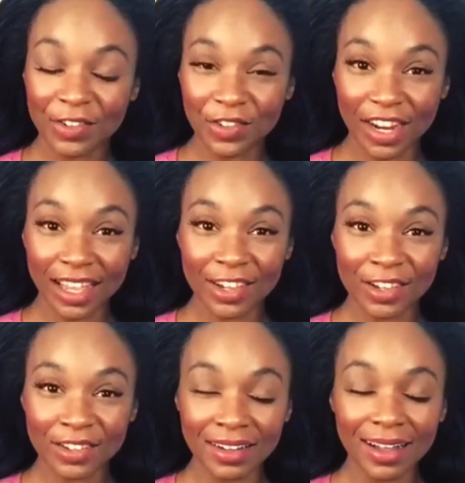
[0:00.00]

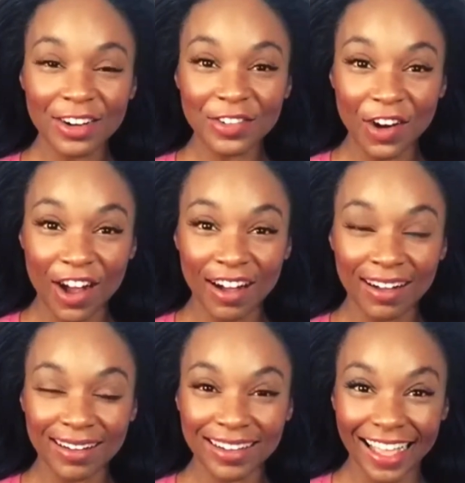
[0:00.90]
Real,
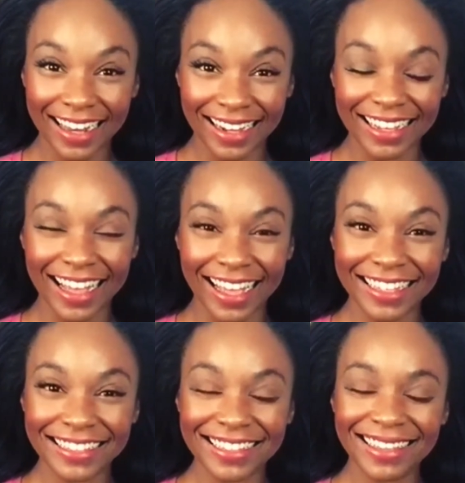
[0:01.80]
raw, and uncut.